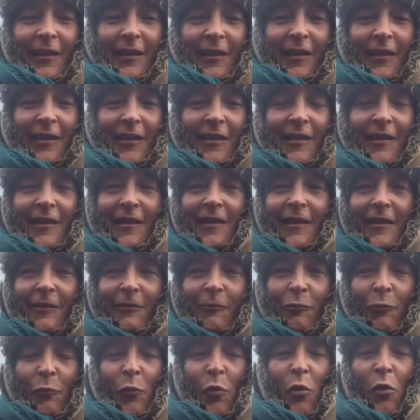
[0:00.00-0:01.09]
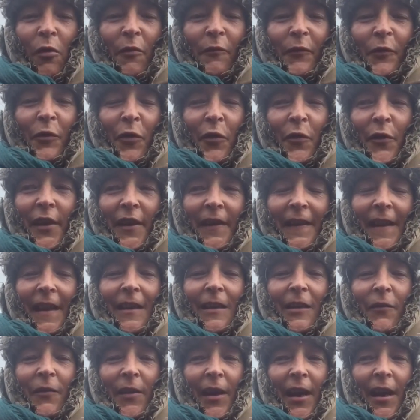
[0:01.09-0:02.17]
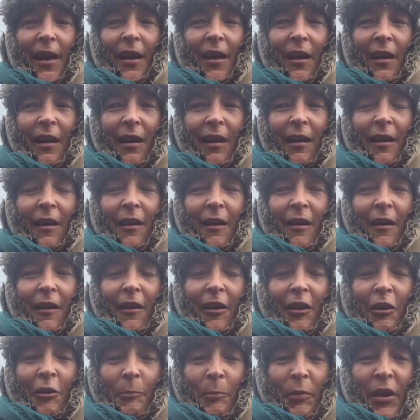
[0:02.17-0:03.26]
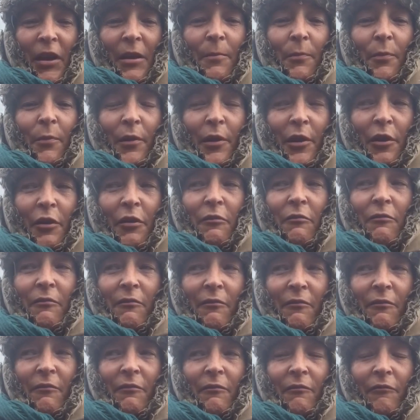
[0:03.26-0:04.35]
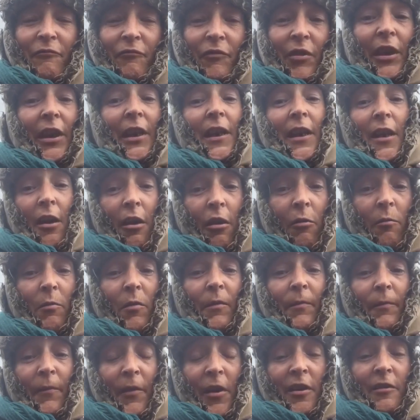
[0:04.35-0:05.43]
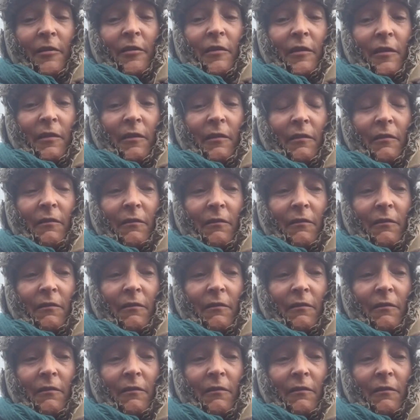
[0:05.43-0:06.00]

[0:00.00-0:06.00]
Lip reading: because what I've got this end of it are people who really are my friends,